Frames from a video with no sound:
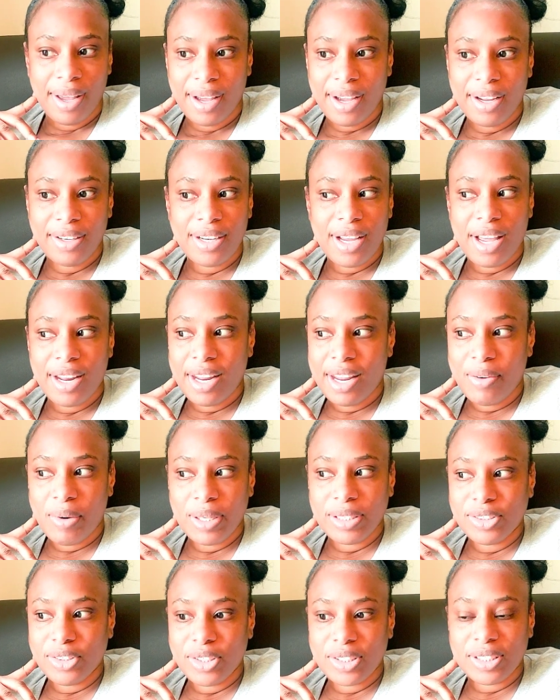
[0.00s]
And I
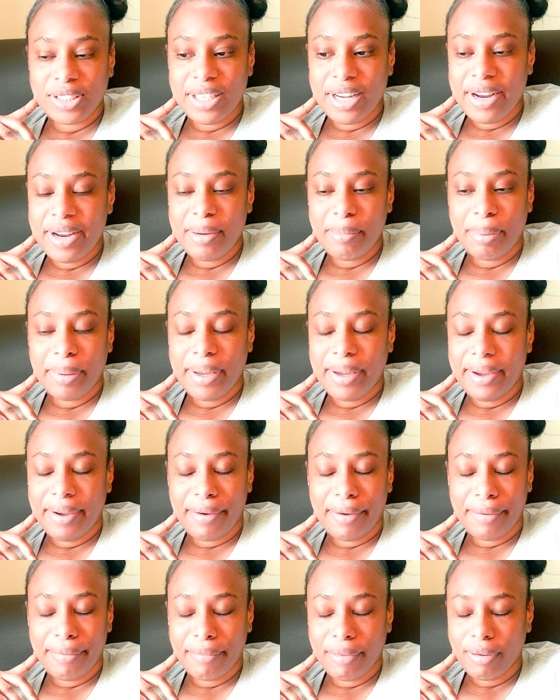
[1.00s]
was just there in
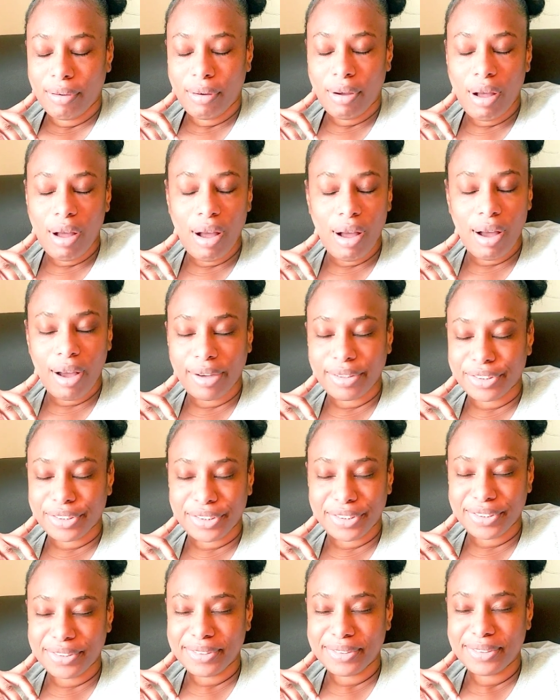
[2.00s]
pain.
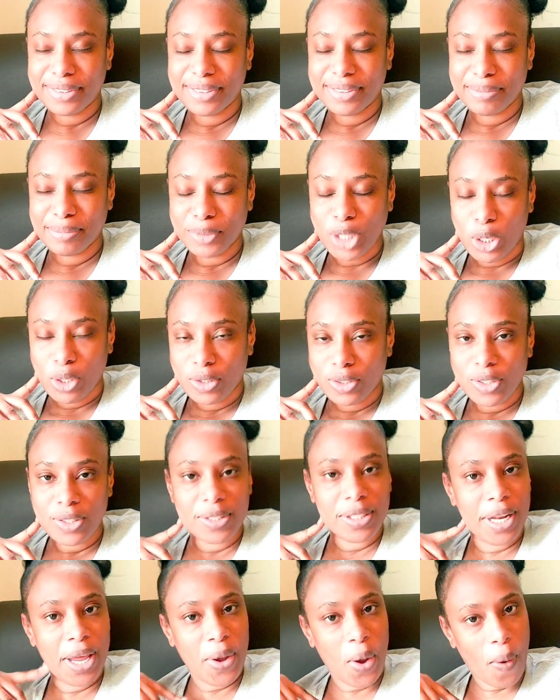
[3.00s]
Gosh. You
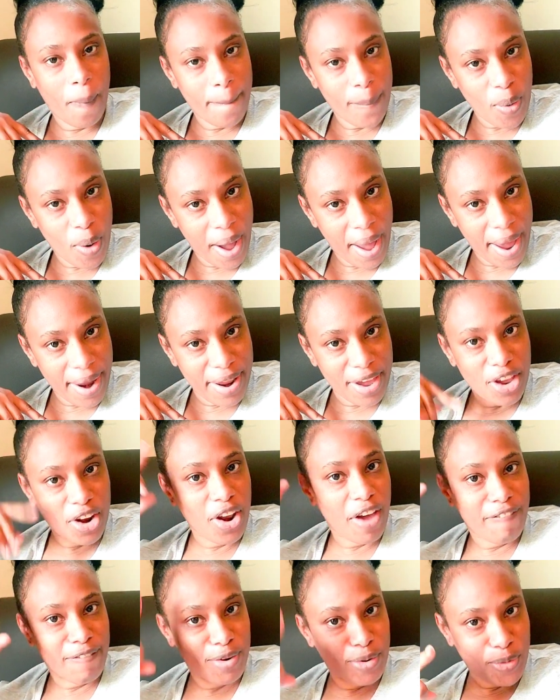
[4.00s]
see the young boy, you don't
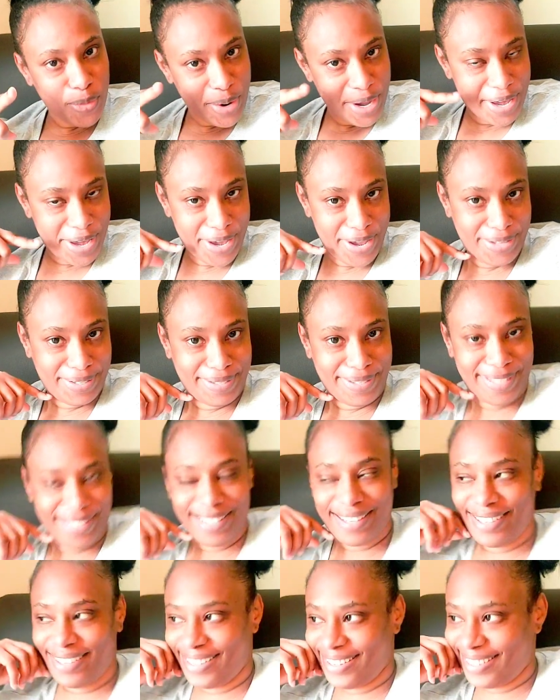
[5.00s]
have to do it.
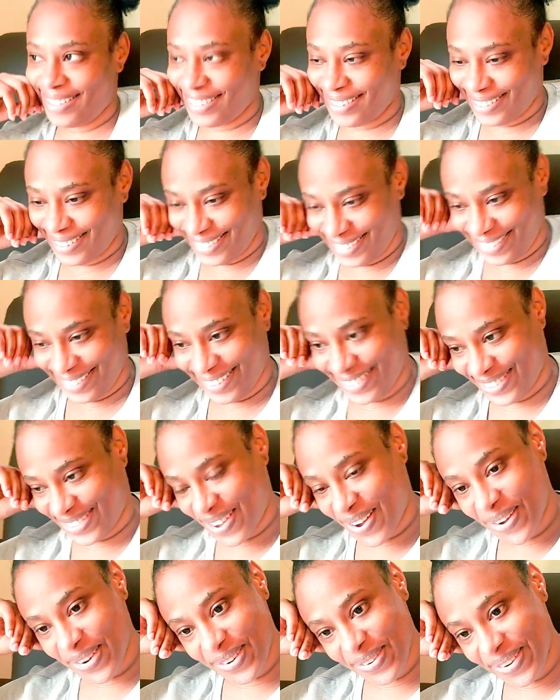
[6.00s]

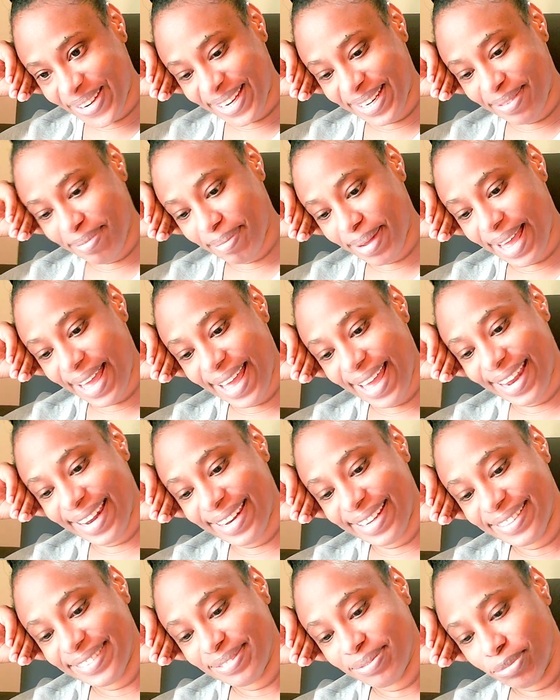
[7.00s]
Don't do it,
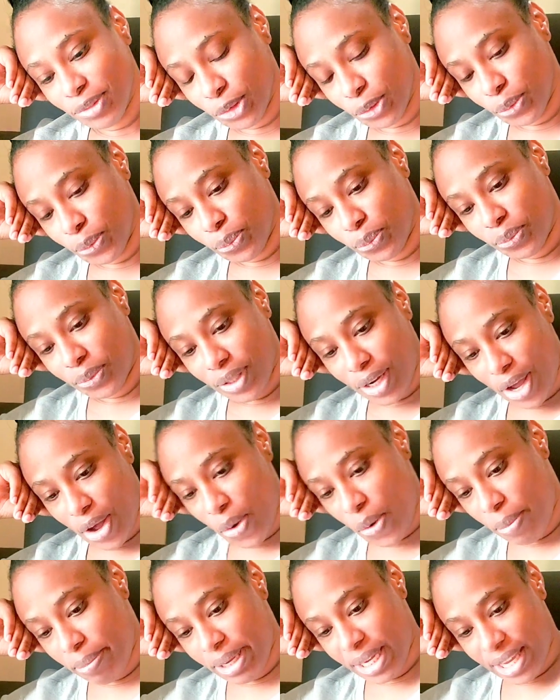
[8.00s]
man.
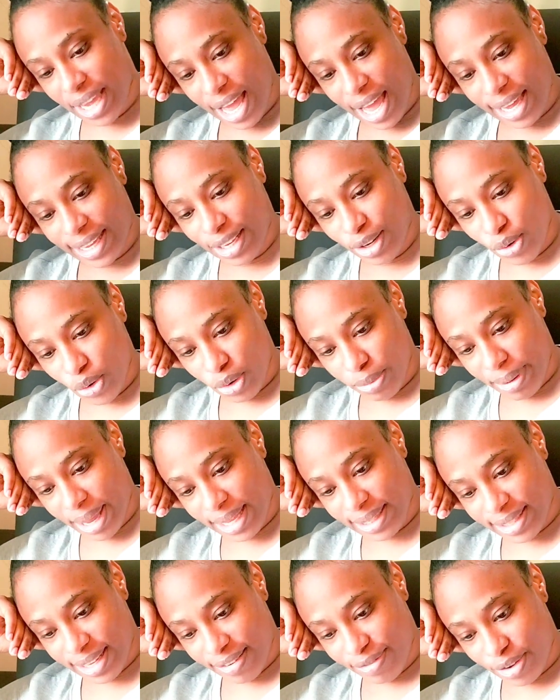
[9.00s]
I want me to kill out
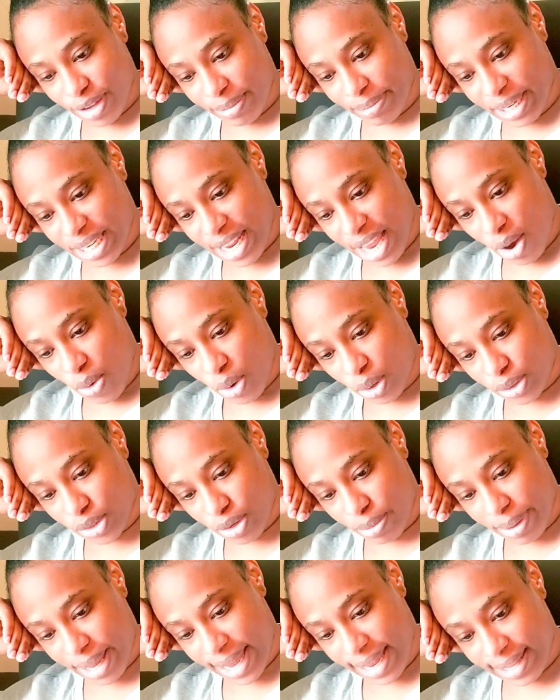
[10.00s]
myself when I need to
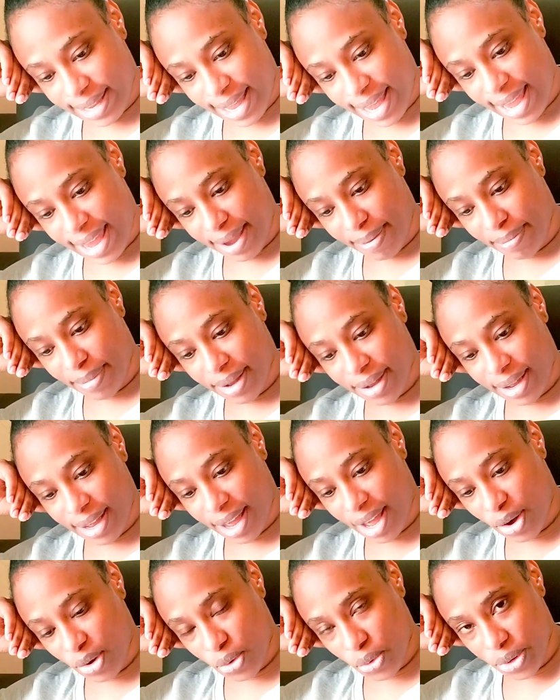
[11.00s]
for my time.
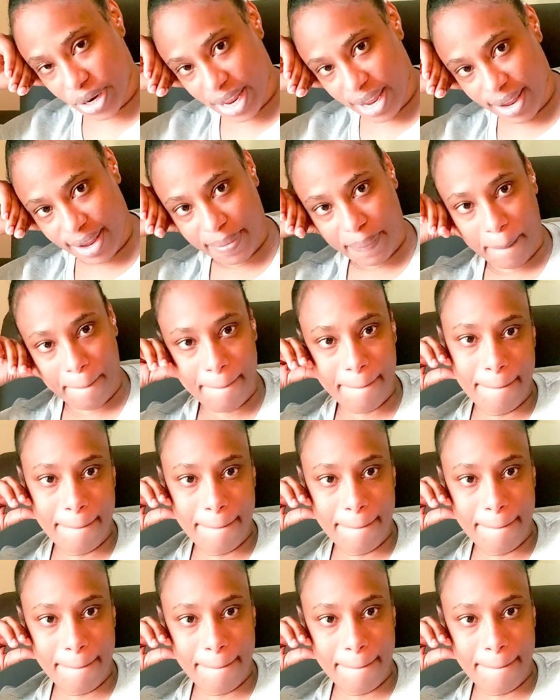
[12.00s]
And could they?